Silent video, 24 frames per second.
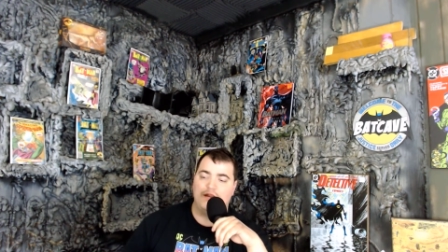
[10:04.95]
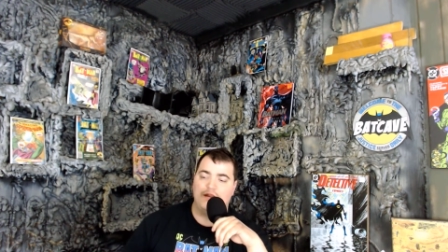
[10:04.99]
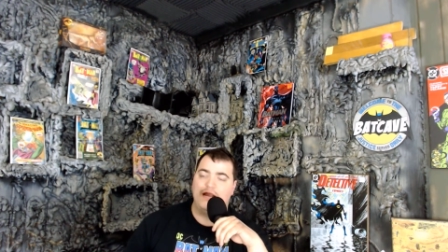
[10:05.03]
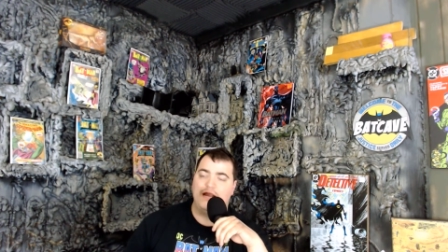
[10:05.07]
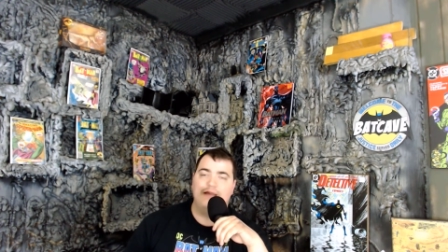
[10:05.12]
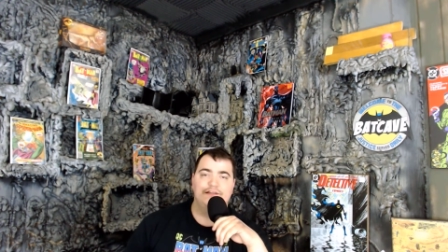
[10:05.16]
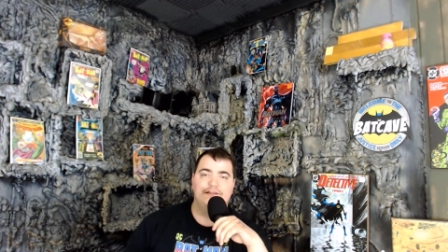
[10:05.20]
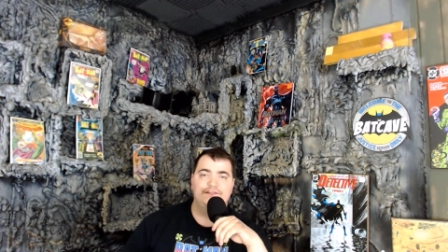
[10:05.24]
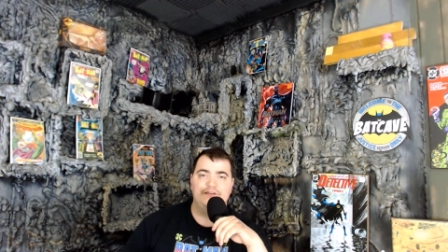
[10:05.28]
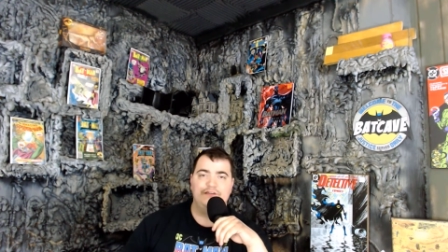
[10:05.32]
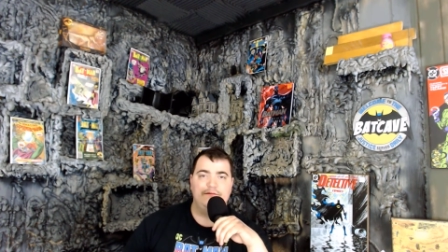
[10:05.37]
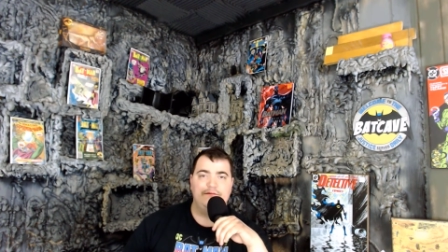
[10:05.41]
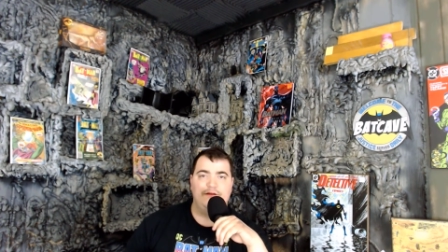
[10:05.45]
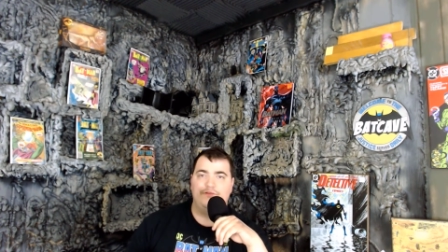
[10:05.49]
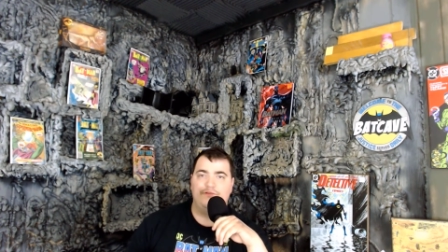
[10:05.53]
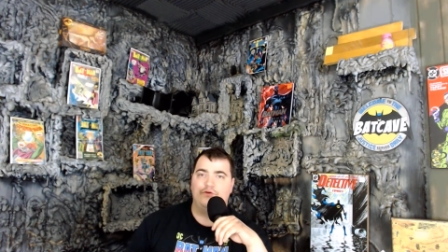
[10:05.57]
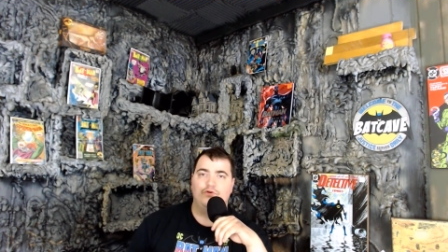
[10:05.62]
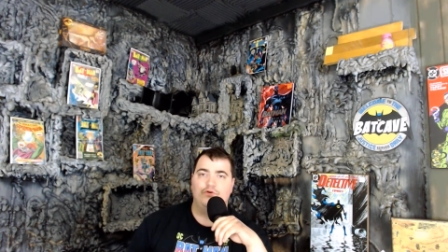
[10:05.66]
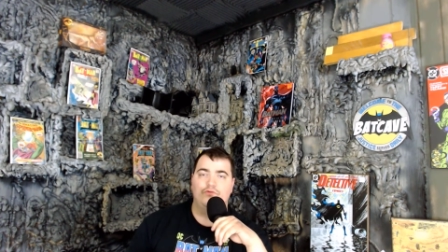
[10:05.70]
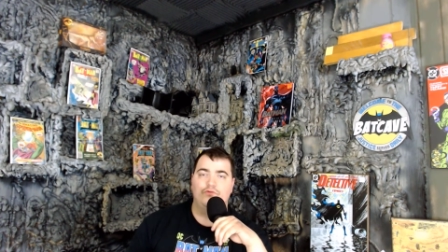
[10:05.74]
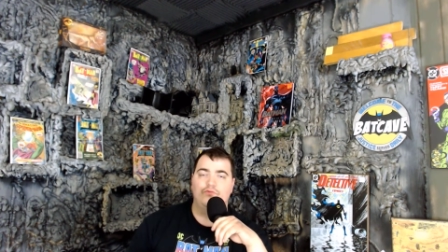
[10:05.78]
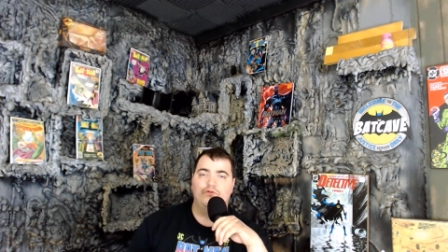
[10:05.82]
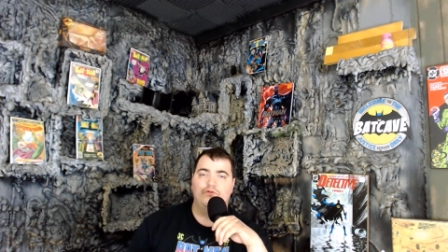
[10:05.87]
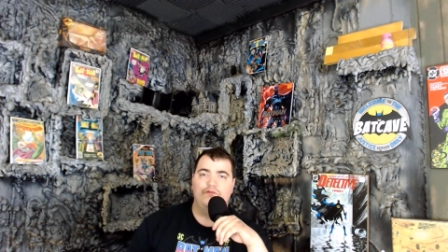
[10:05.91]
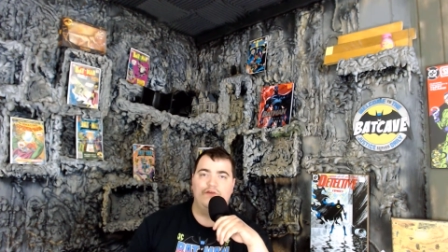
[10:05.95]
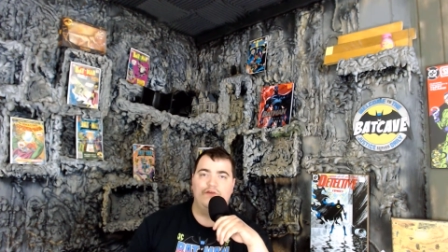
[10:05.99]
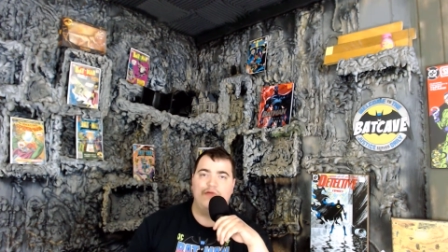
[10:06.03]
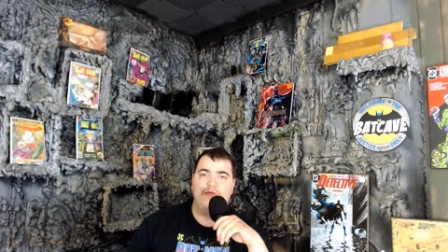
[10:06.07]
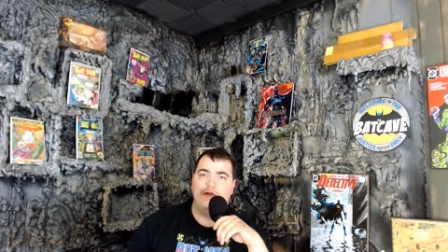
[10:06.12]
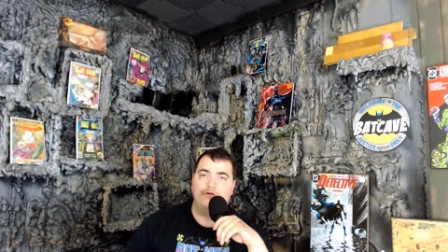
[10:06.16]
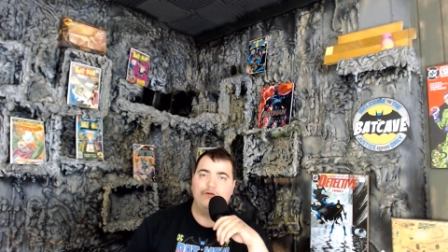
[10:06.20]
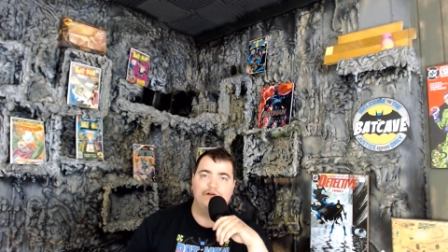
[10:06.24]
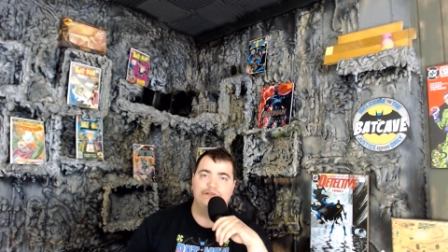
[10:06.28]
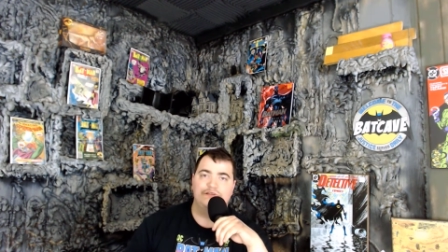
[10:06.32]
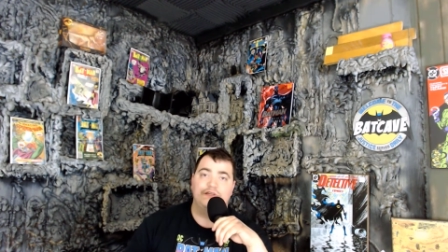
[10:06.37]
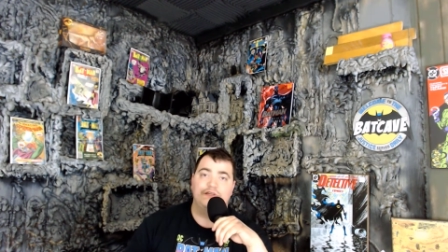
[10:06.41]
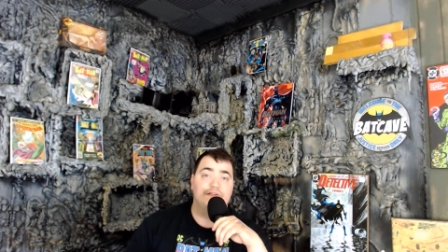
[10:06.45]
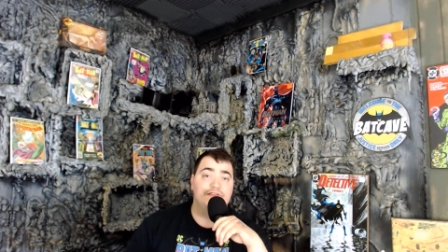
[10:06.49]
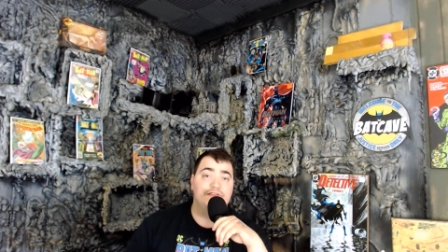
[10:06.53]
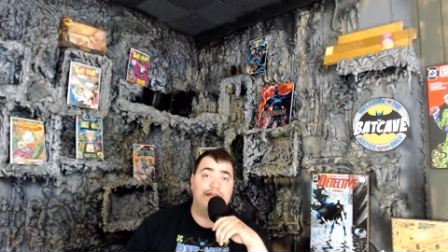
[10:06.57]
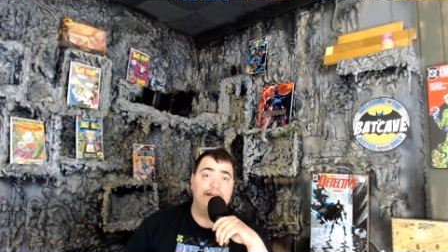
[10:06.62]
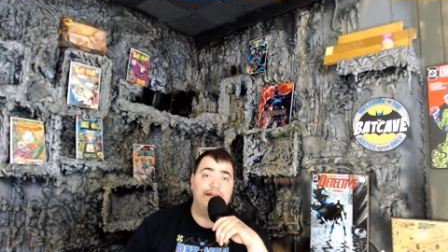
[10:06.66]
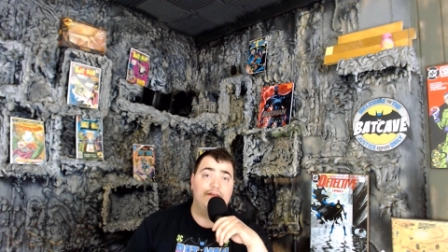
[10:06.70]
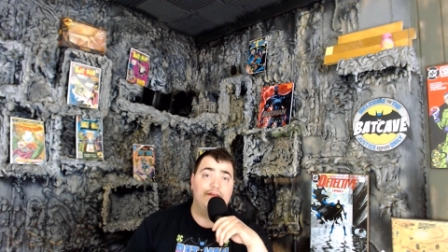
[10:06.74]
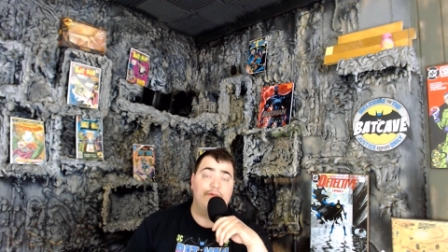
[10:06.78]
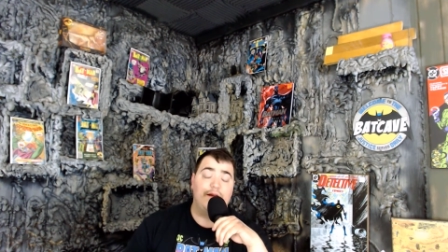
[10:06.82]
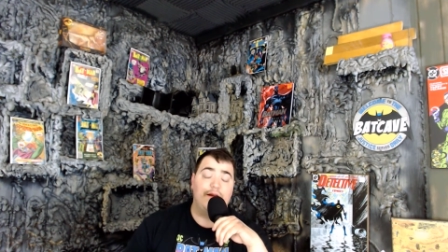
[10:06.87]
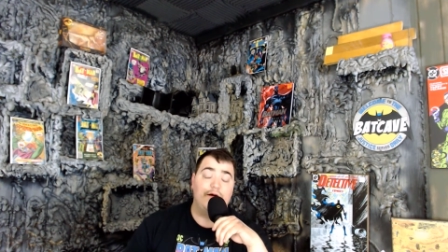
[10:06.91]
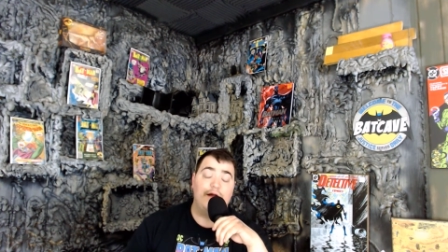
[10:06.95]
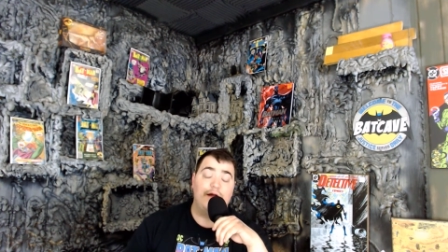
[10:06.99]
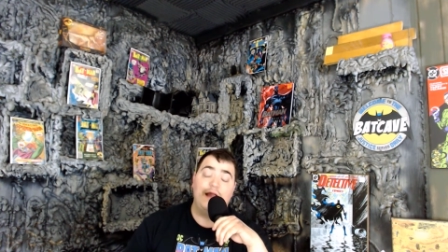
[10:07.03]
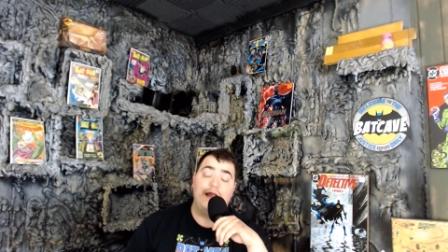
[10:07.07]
honestly, about the whole movie that I wasn't excited about.